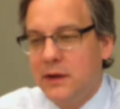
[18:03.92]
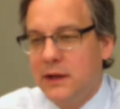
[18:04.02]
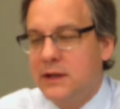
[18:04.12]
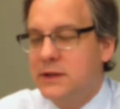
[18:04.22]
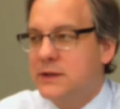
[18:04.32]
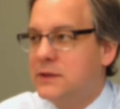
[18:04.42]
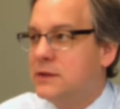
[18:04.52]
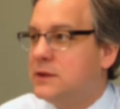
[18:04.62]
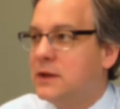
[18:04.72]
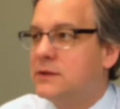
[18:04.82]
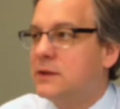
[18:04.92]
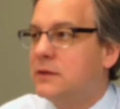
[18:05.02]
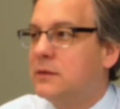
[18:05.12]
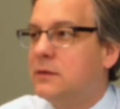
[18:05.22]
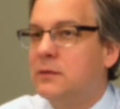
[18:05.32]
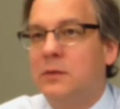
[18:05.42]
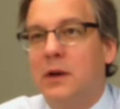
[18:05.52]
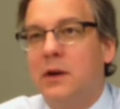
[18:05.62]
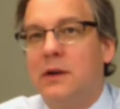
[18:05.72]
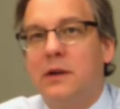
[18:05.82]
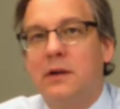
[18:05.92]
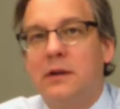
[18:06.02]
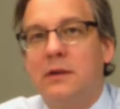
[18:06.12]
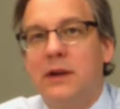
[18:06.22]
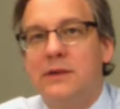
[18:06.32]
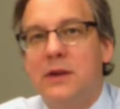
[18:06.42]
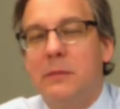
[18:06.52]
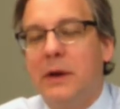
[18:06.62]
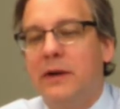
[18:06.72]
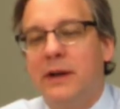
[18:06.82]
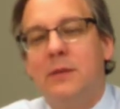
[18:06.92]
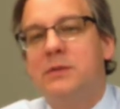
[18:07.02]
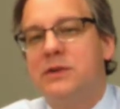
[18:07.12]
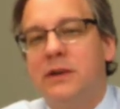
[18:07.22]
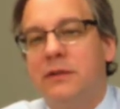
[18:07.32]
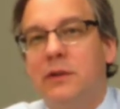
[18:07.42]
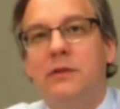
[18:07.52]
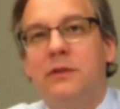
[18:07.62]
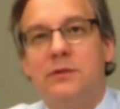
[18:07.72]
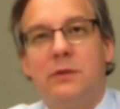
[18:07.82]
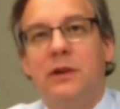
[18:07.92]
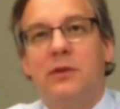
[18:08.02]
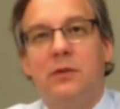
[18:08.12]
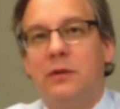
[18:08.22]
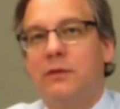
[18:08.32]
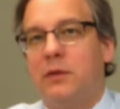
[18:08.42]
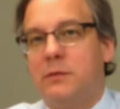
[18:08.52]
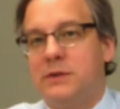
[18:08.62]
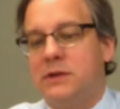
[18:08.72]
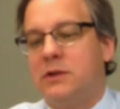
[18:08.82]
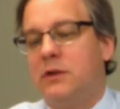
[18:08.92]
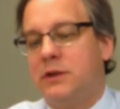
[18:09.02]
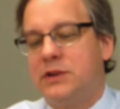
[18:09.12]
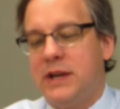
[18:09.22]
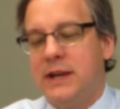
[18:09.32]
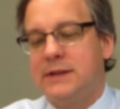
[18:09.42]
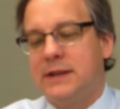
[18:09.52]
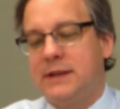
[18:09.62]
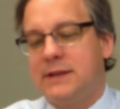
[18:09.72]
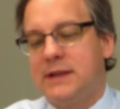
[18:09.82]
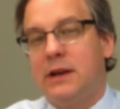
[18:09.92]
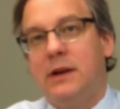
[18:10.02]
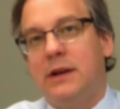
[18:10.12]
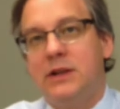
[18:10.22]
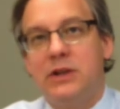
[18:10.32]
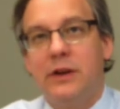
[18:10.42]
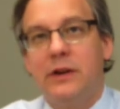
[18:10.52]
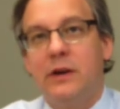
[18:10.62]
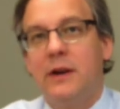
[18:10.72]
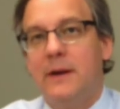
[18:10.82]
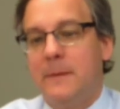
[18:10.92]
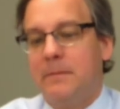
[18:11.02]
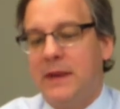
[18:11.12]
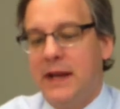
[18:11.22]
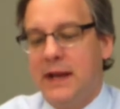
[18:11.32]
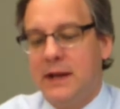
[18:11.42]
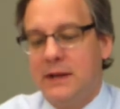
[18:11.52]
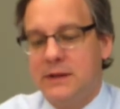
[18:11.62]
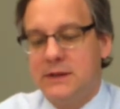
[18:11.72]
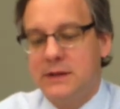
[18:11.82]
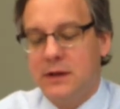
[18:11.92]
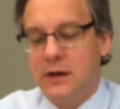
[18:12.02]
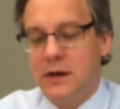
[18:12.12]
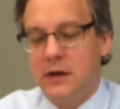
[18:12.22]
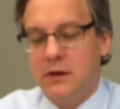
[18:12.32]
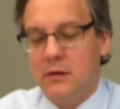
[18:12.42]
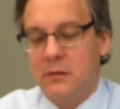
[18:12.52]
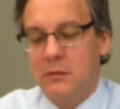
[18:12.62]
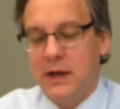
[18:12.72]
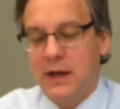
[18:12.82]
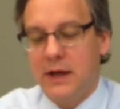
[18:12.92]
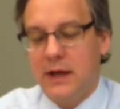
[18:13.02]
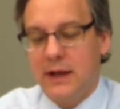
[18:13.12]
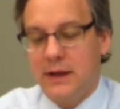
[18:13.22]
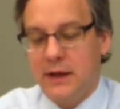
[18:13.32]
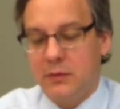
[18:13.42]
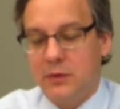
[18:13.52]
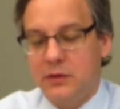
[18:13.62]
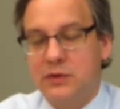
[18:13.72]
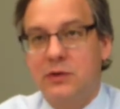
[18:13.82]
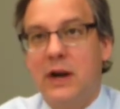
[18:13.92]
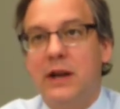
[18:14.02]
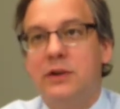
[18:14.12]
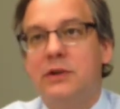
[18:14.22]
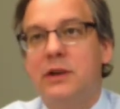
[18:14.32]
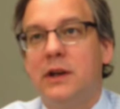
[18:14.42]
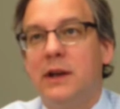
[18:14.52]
it just doesn't work, right? So the biochemistry of gluten is really cool. It forms these long chains, they sit on each other, and they will stretch.